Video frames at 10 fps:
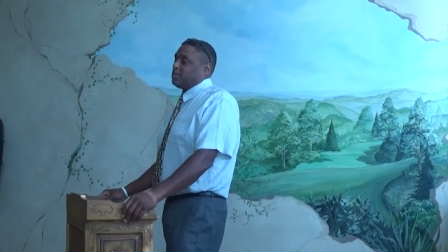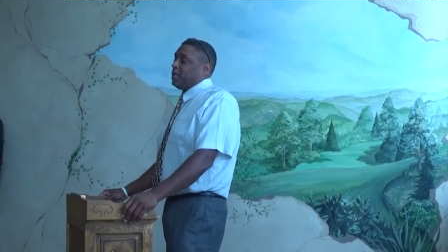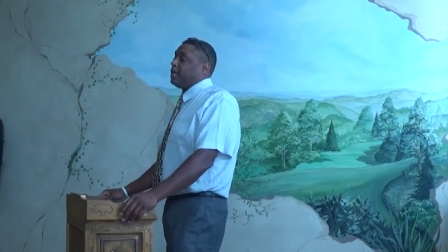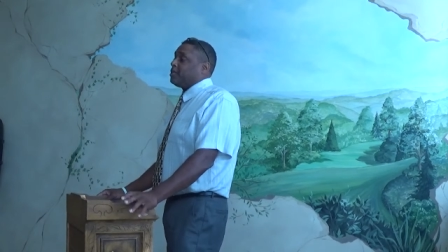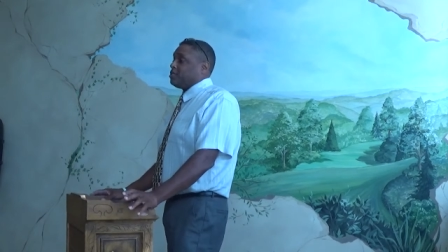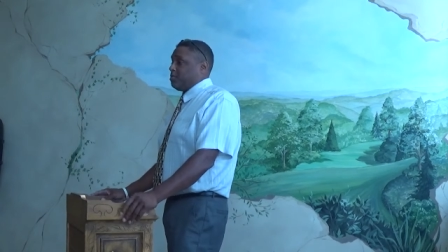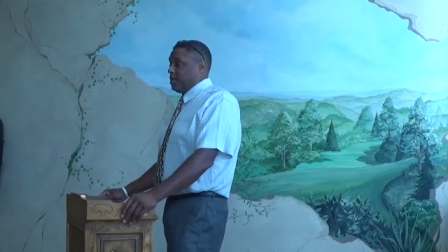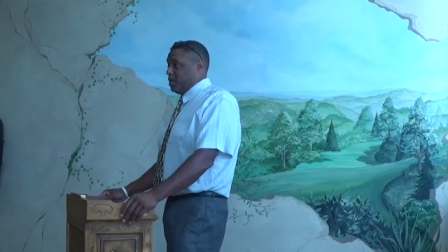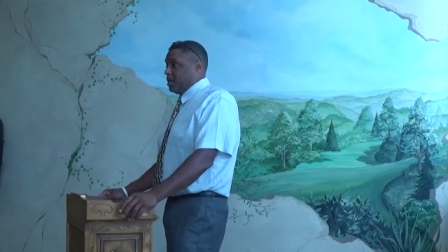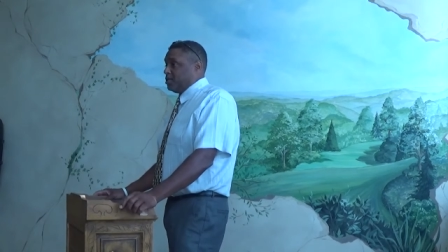
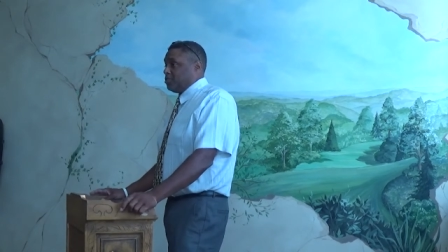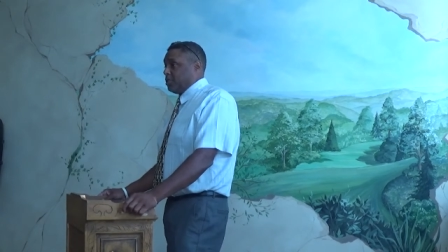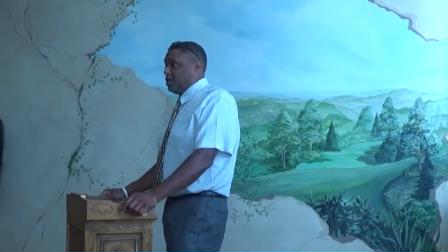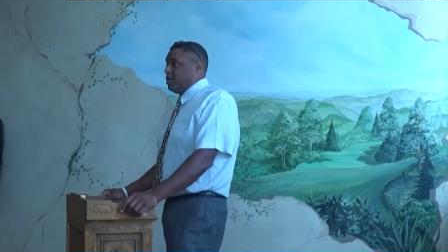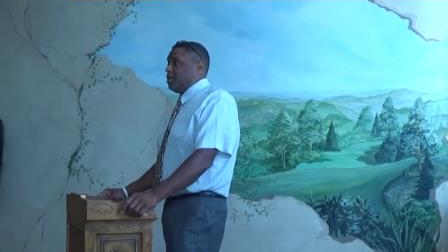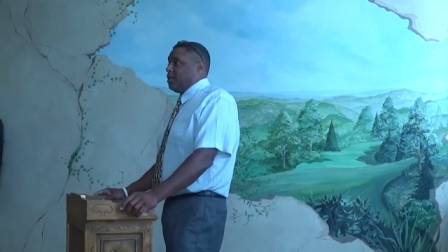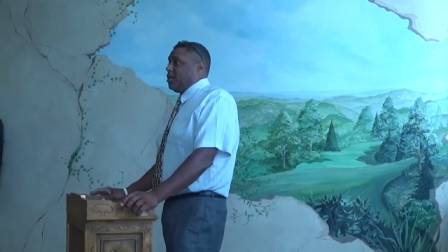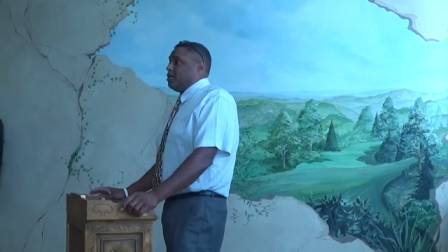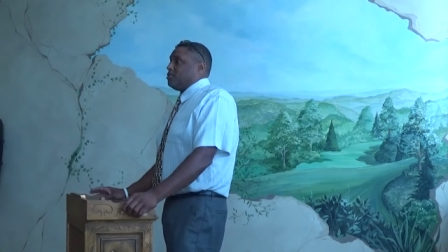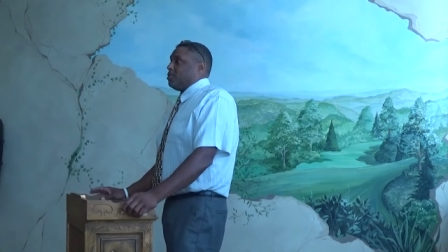English-speaking country,
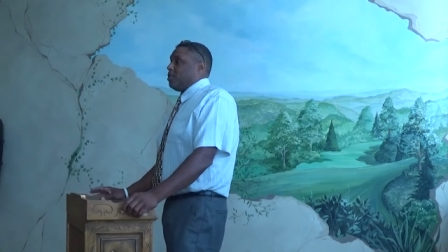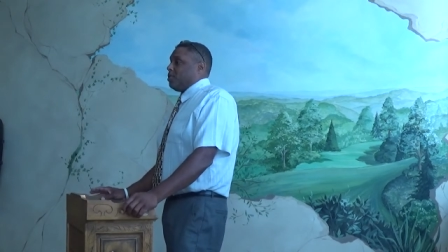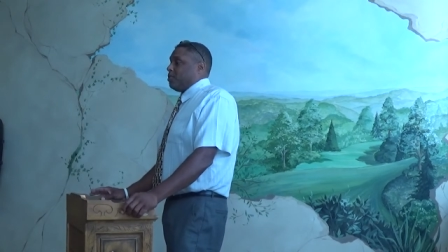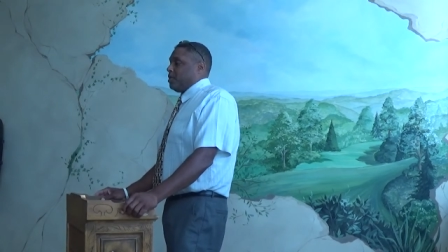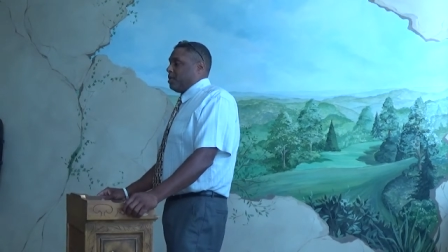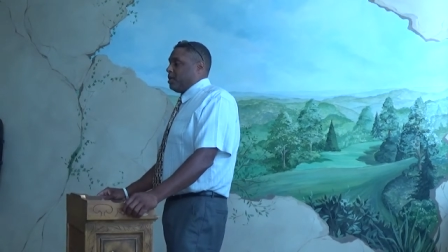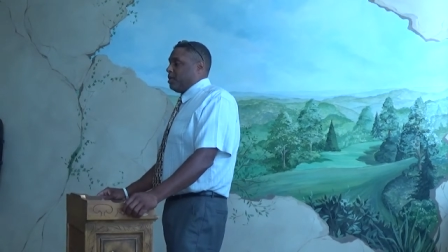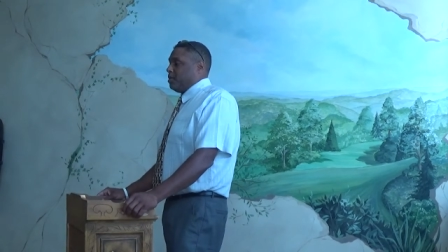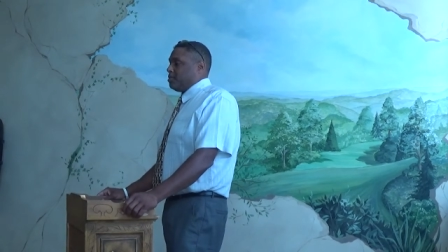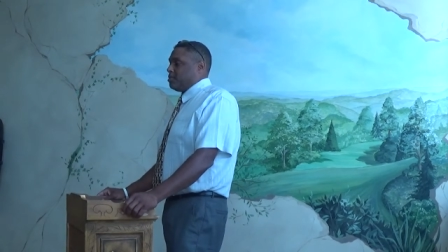so
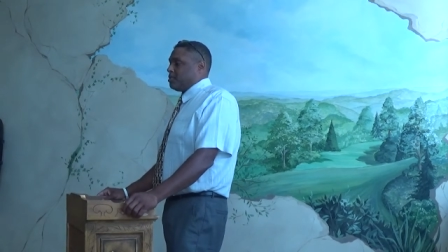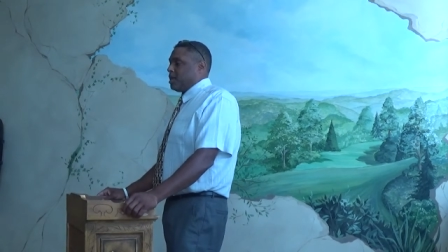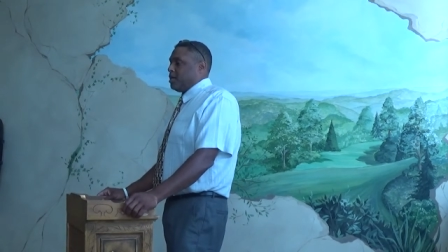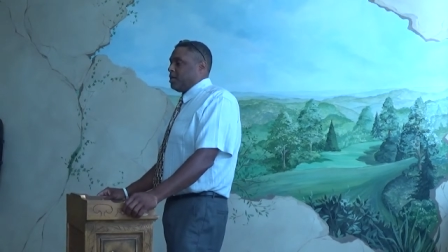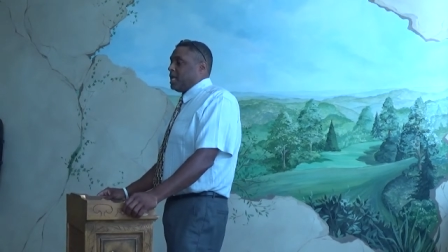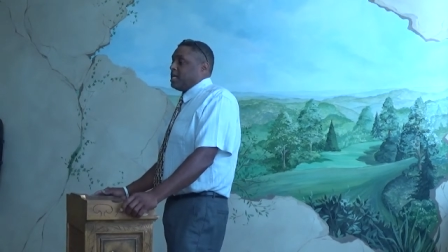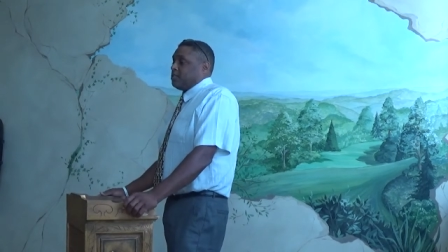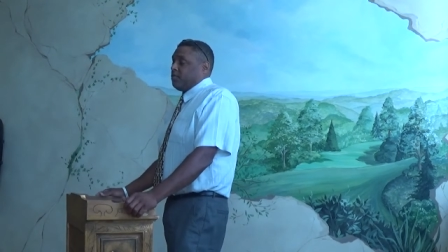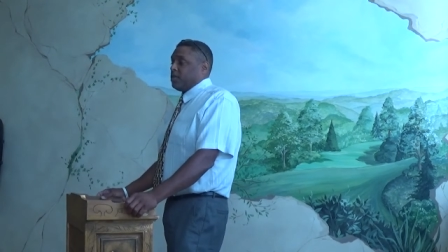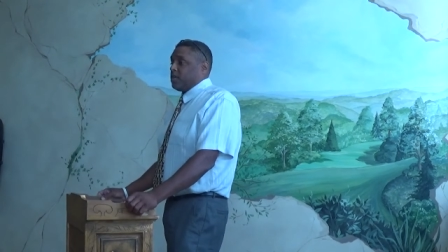he decided he
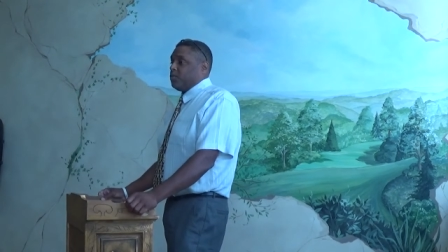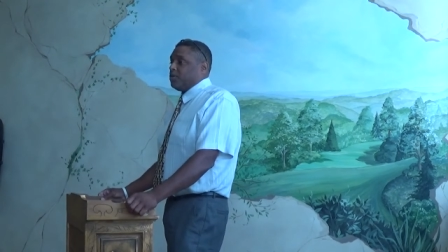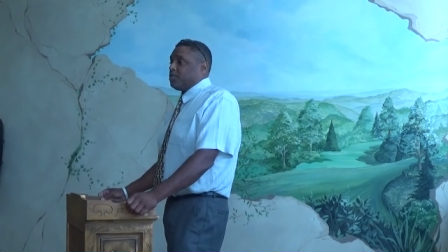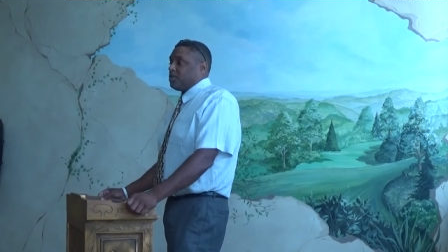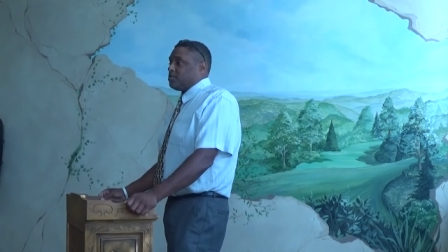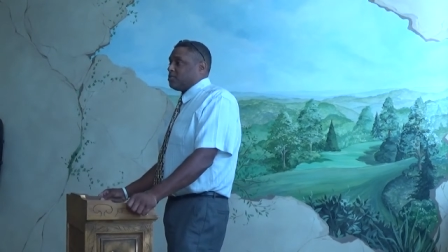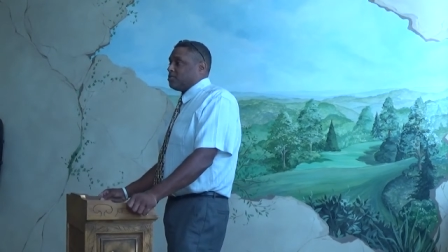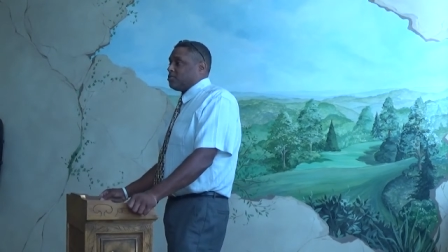asked if he could come with us.